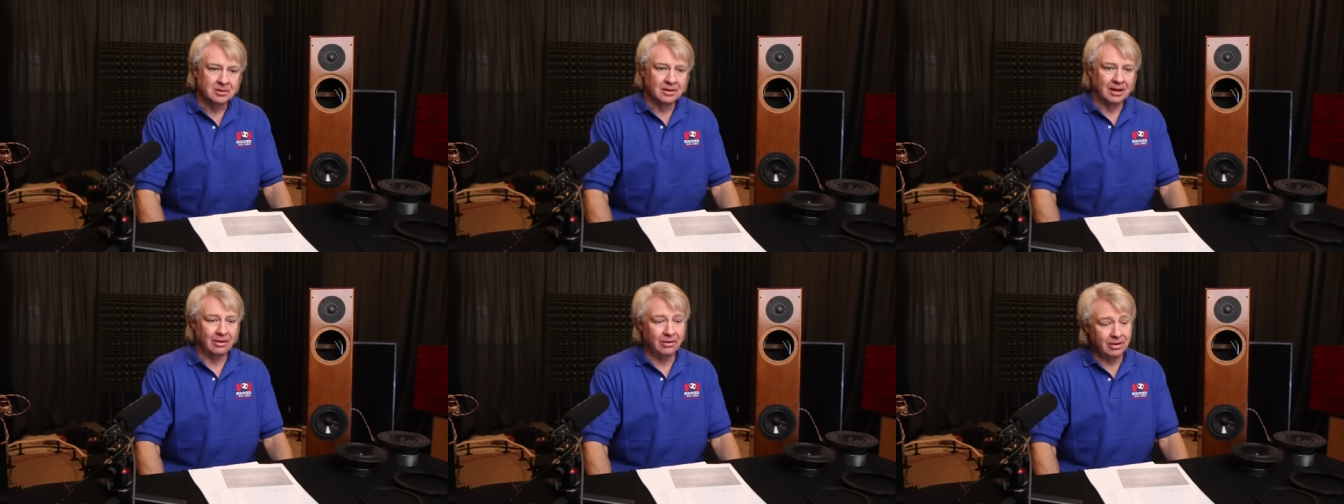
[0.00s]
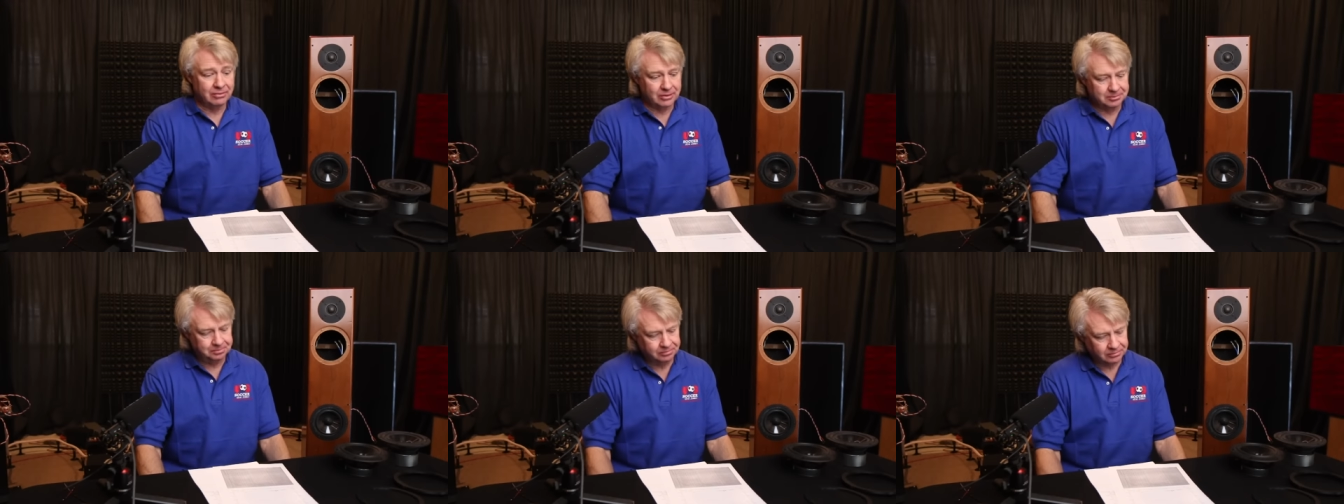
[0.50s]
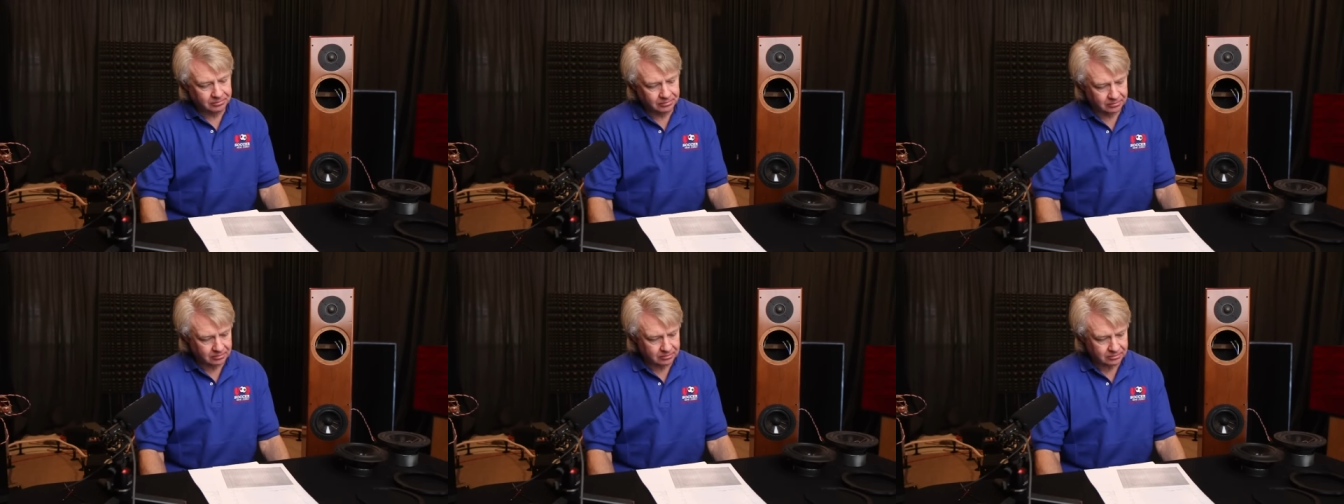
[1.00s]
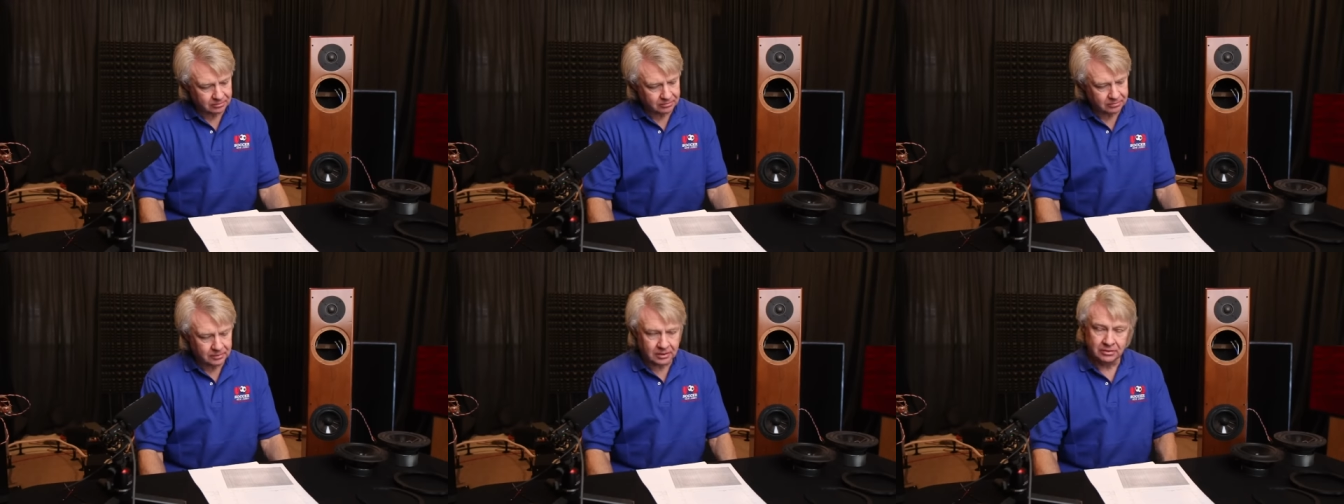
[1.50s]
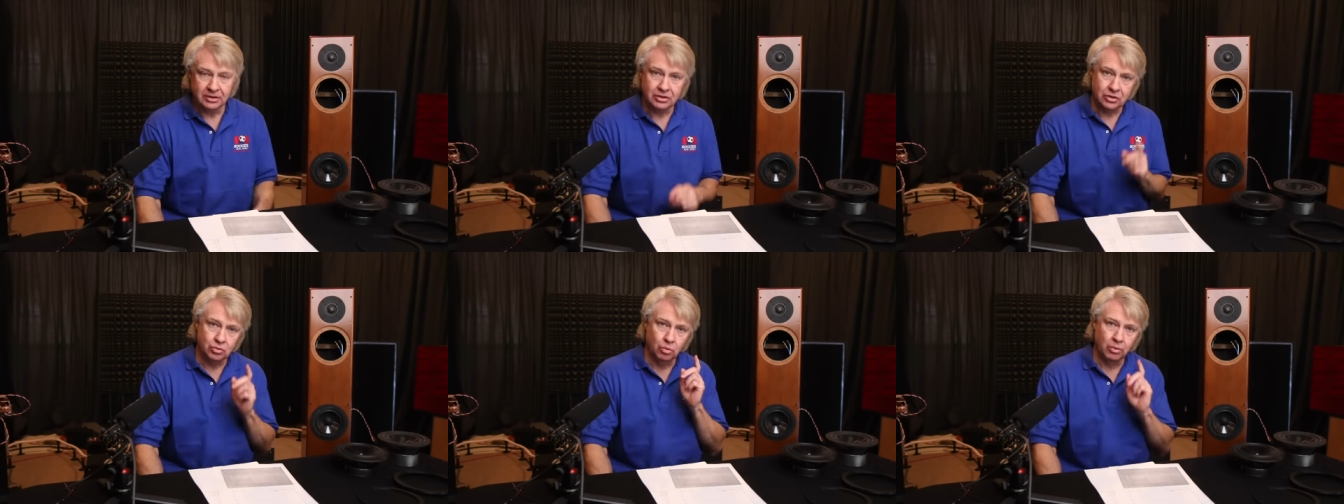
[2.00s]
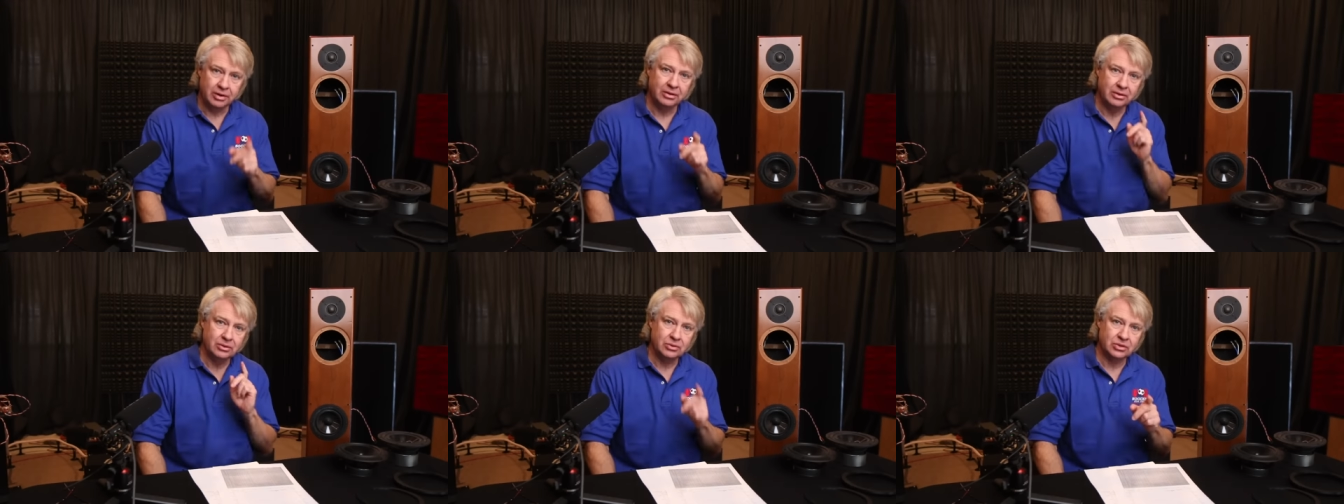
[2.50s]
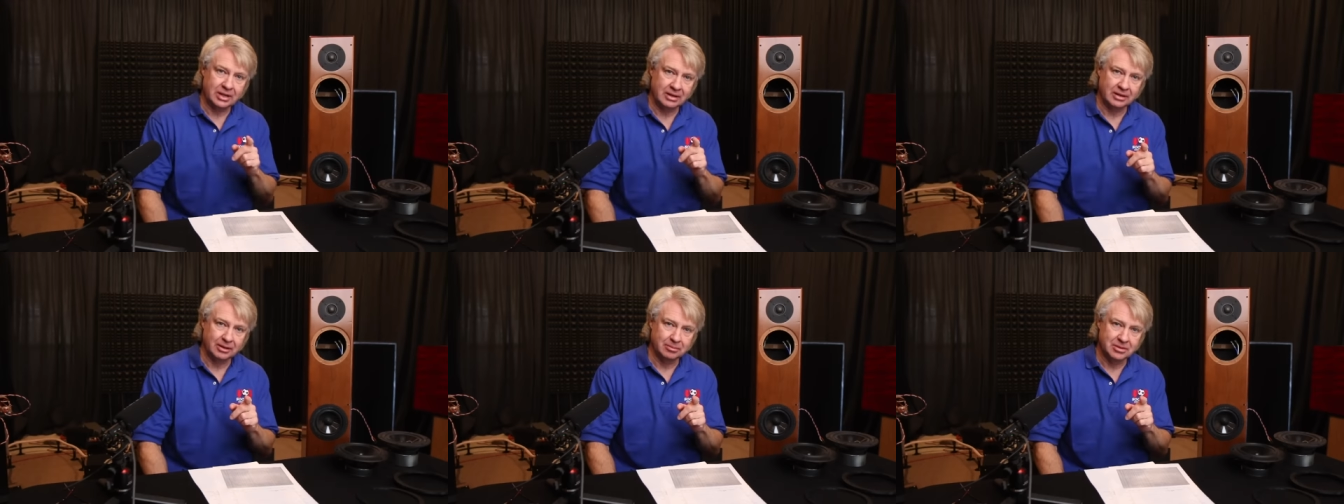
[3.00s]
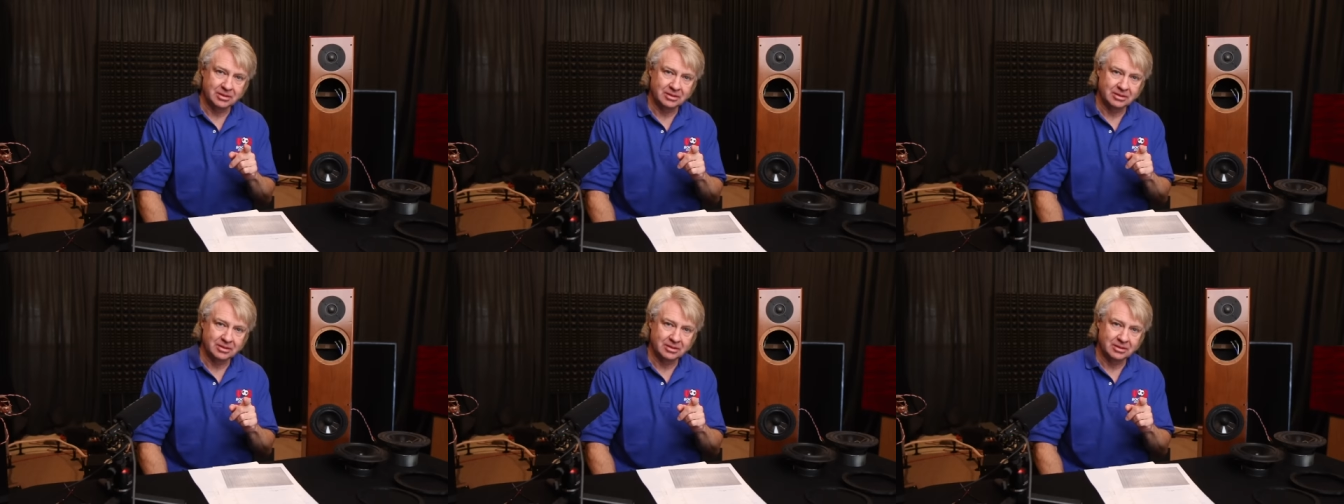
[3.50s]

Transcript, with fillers: However, this is one of those times.